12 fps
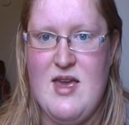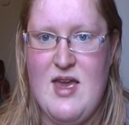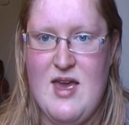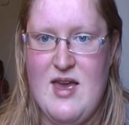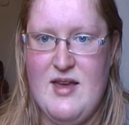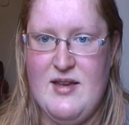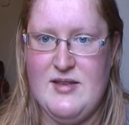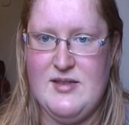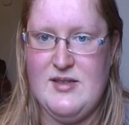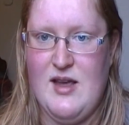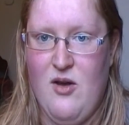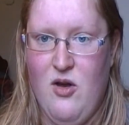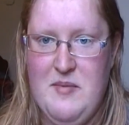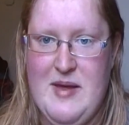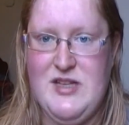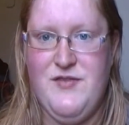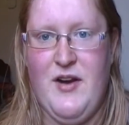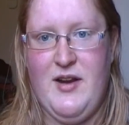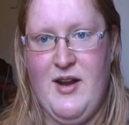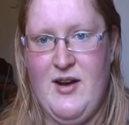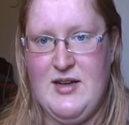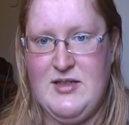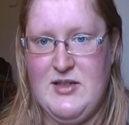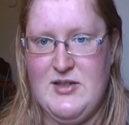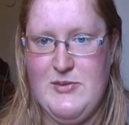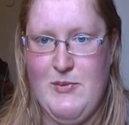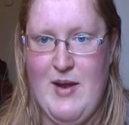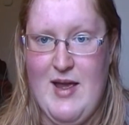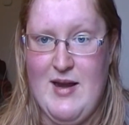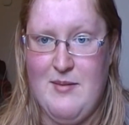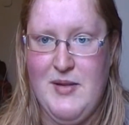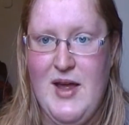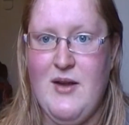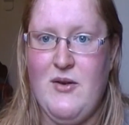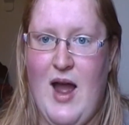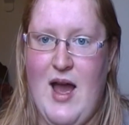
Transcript: is a whole bunch of our characters were in a plane